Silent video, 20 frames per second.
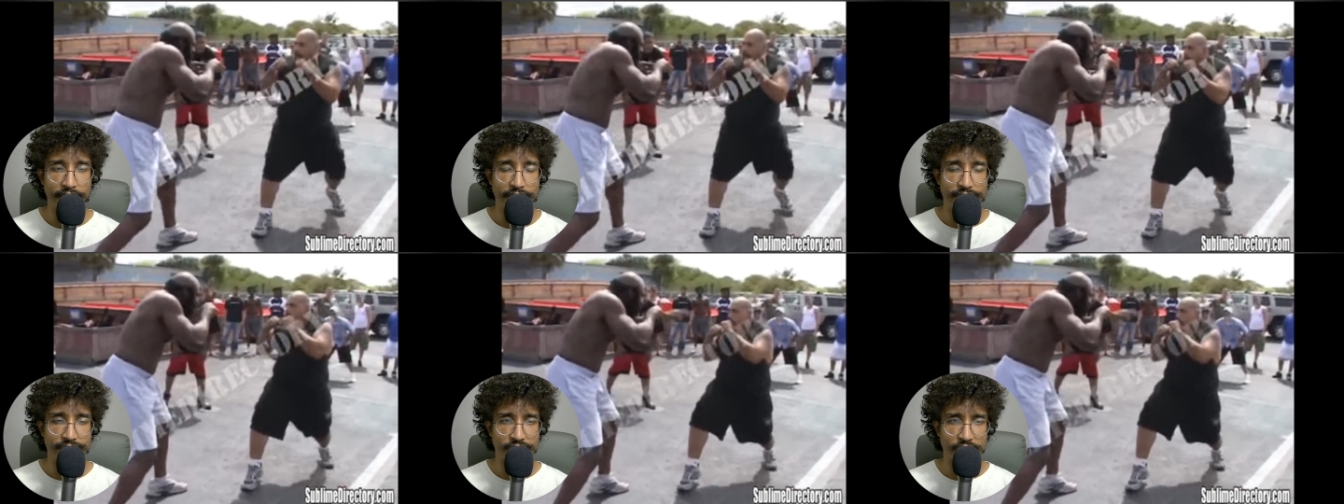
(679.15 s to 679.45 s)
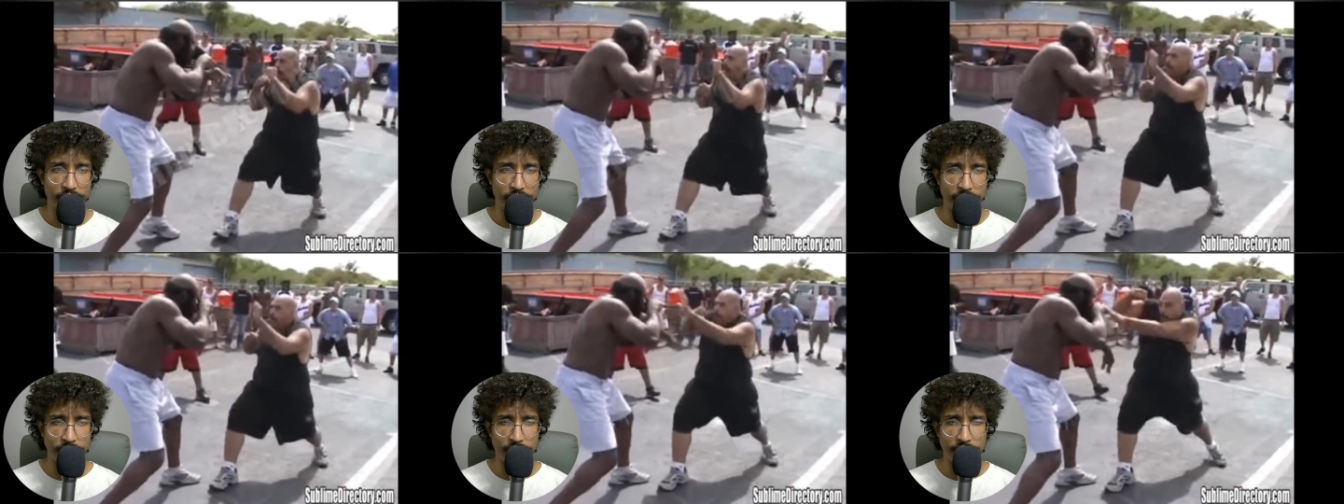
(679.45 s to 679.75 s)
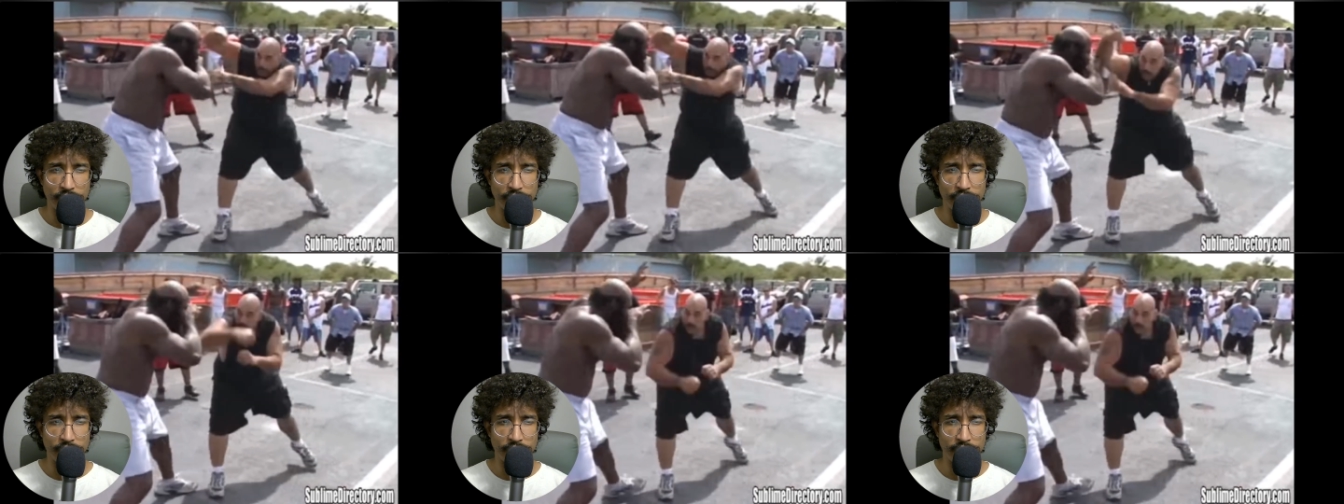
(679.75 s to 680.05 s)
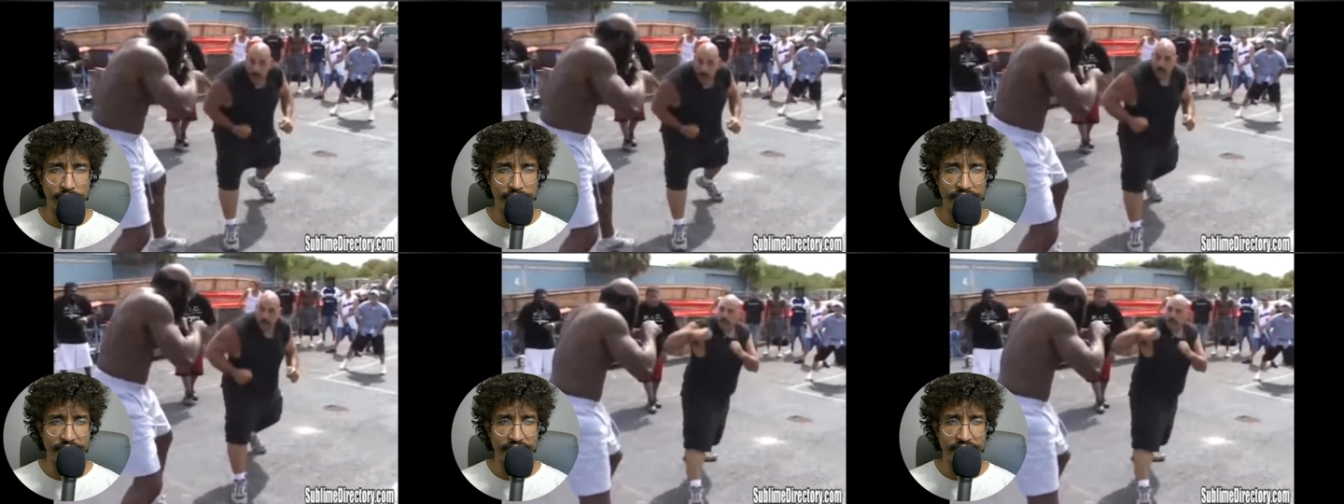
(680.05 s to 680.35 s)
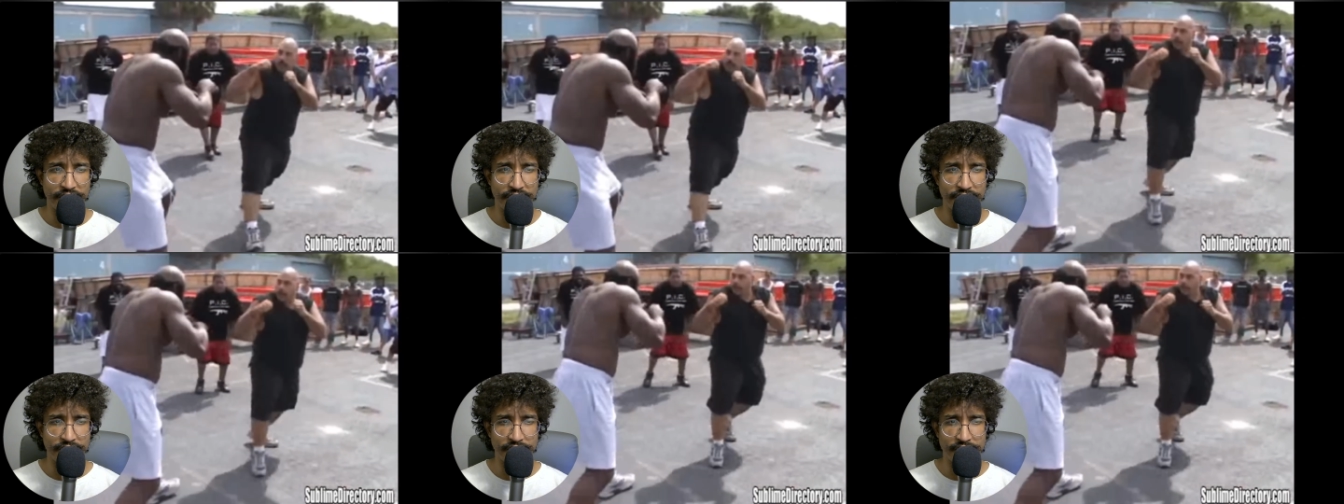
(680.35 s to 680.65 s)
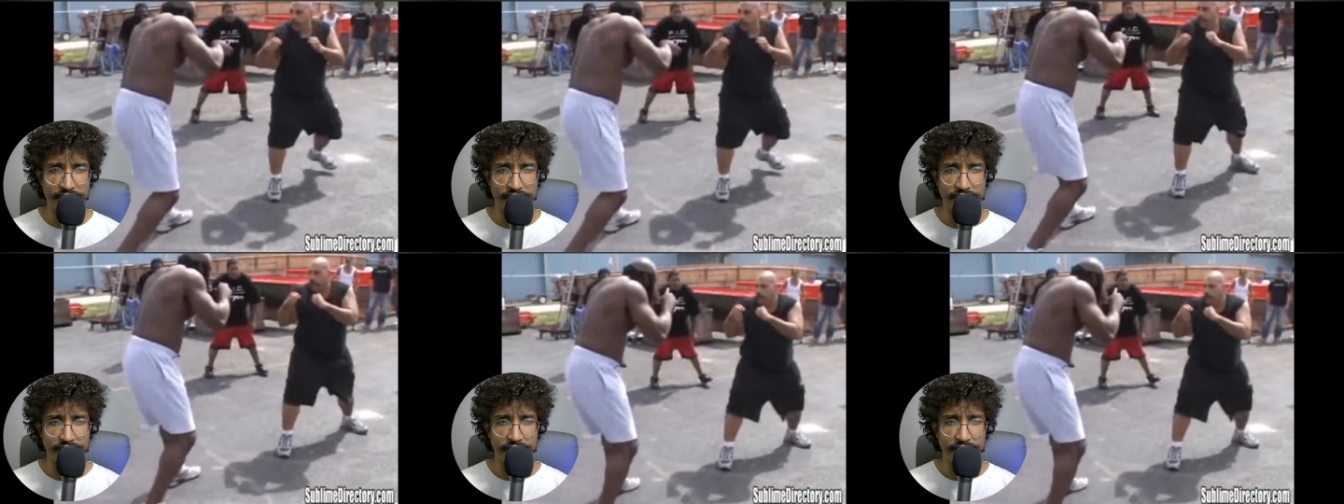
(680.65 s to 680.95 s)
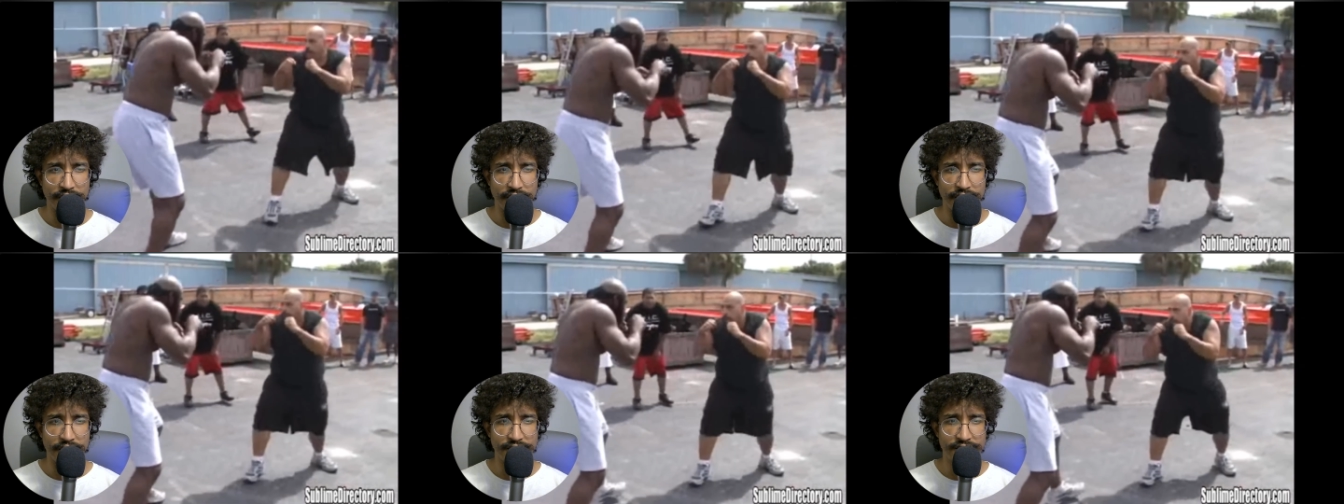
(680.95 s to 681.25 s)
so he
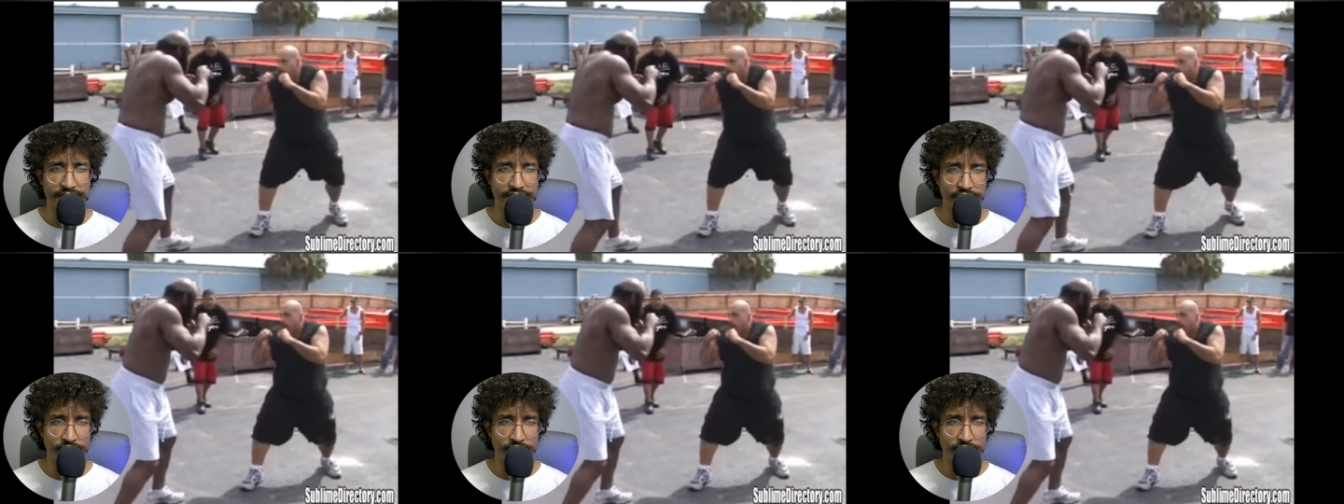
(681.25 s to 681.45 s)
he's